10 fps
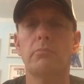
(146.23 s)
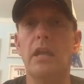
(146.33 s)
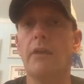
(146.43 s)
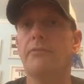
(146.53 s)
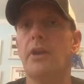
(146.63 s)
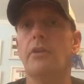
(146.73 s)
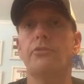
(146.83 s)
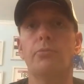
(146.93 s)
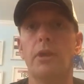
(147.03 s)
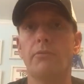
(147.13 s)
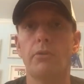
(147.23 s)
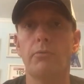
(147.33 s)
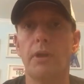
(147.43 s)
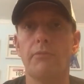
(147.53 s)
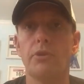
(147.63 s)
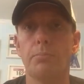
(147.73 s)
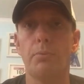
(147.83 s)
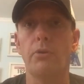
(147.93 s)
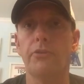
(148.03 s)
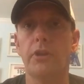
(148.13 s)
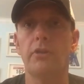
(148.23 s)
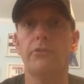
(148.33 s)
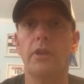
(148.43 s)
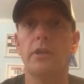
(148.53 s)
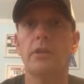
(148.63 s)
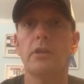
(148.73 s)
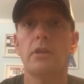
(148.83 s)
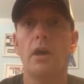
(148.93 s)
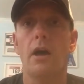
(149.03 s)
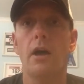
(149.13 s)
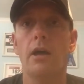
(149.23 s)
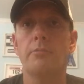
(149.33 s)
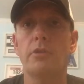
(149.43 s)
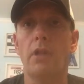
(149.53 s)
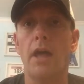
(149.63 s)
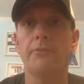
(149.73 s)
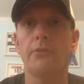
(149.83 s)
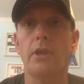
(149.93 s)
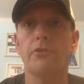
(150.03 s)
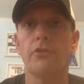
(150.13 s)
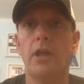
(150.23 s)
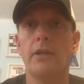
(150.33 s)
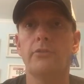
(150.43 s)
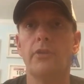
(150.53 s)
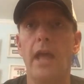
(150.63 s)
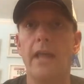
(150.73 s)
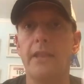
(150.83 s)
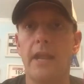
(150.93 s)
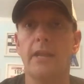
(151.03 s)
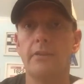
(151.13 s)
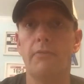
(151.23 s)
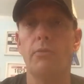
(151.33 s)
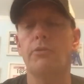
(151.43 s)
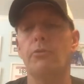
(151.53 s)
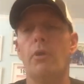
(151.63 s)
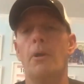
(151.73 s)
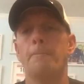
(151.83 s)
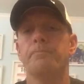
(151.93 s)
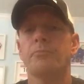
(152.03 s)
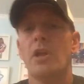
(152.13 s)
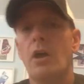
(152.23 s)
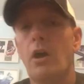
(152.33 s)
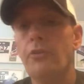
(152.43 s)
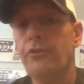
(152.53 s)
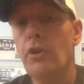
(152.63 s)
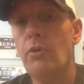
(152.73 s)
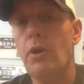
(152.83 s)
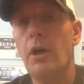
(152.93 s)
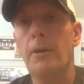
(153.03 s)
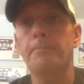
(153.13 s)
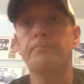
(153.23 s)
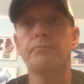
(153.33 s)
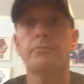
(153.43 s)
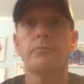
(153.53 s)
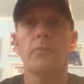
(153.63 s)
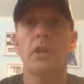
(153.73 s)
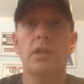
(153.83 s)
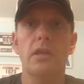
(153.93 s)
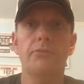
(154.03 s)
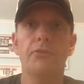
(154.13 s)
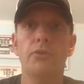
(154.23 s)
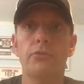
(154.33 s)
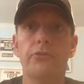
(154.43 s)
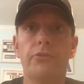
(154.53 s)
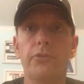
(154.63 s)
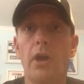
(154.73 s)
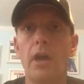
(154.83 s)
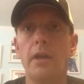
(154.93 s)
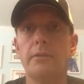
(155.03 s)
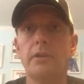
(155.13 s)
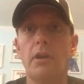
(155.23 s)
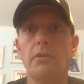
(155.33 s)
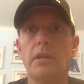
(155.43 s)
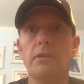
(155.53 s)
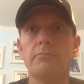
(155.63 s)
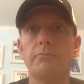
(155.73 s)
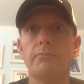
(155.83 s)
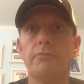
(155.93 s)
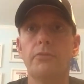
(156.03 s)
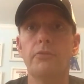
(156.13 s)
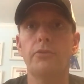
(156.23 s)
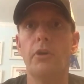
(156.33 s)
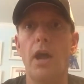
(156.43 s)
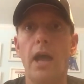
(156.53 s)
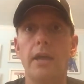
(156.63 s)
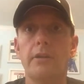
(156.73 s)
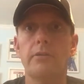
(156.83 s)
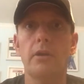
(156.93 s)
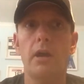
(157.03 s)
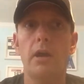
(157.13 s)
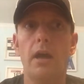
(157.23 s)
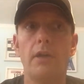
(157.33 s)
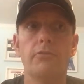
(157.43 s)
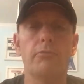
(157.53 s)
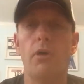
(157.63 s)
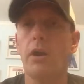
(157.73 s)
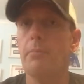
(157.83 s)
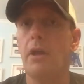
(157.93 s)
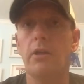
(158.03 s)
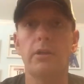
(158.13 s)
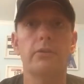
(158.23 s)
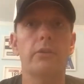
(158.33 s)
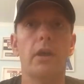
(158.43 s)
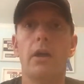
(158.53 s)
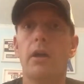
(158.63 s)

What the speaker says: EFS, whatever your poison is that you like for electrolytes, add that in every once in a while. Also, eat foods, eat foods that are high in watermelon,